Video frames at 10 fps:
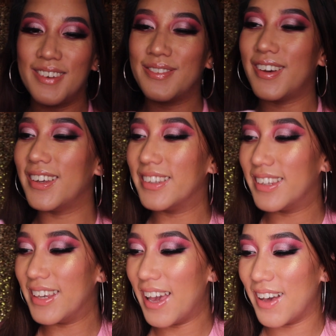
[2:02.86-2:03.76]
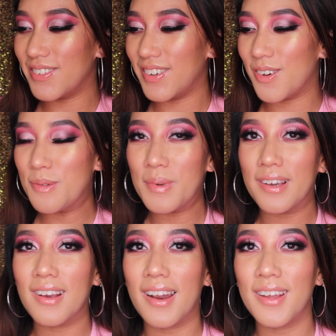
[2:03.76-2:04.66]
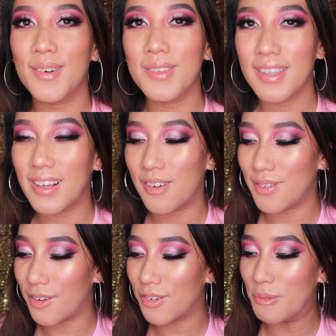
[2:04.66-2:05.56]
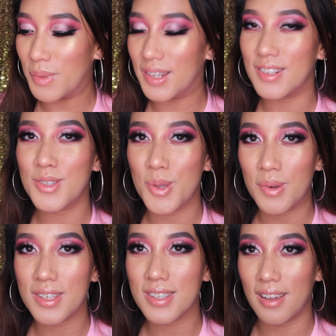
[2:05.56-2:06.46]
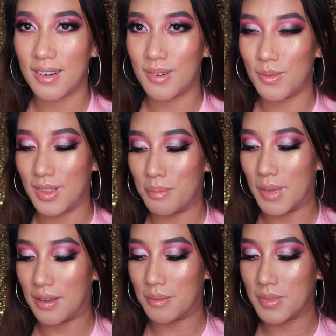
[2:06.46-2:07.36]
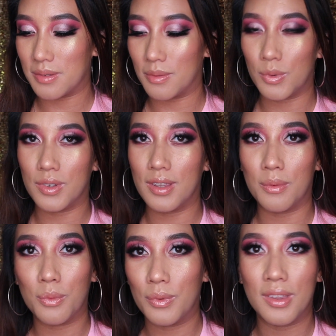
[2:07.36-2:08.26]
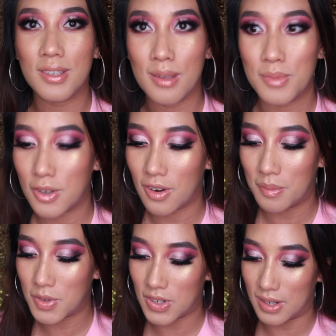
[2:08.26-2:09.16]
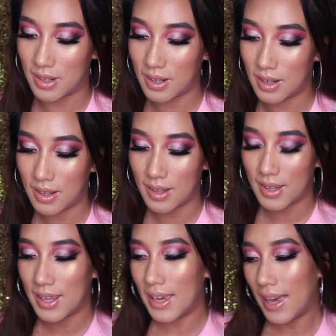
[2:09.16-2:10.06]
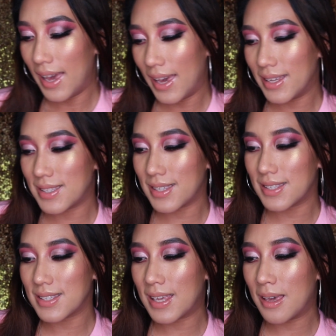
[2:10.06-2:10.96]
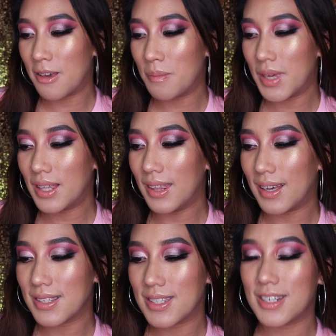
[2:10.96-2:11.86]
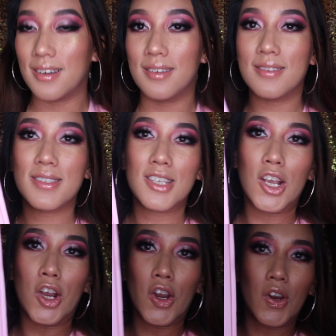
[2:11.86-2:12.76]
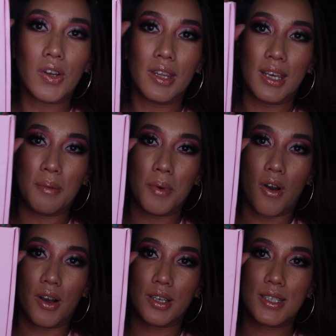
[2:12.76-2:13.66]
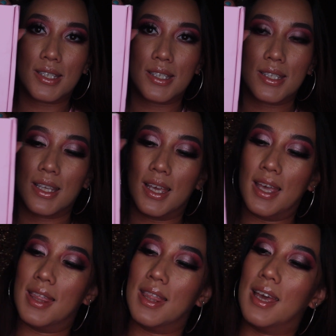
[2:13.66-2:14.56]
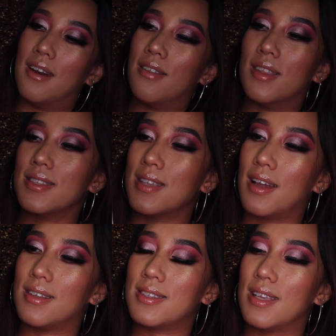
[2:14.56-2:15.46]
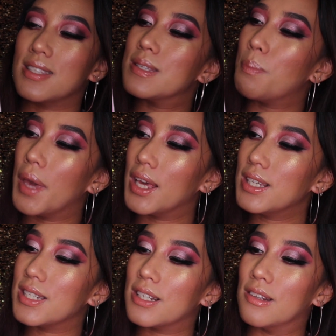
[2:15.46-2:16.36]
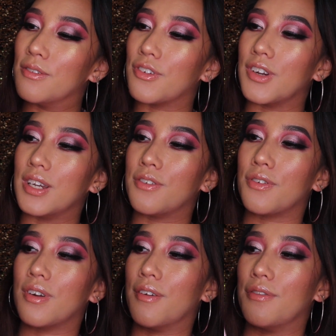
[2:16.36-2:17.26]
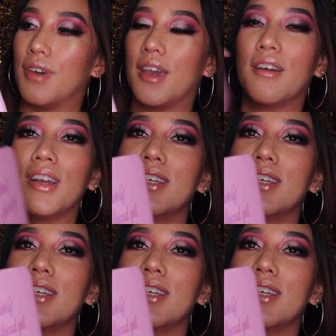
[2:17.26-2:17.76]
I really have it. Oh my god, I don't think I've ever been so excited with a makeup, well, with a subscription. It says Kimmy Luxe Dolls Girly box. And then on the side it says pink delivery for a very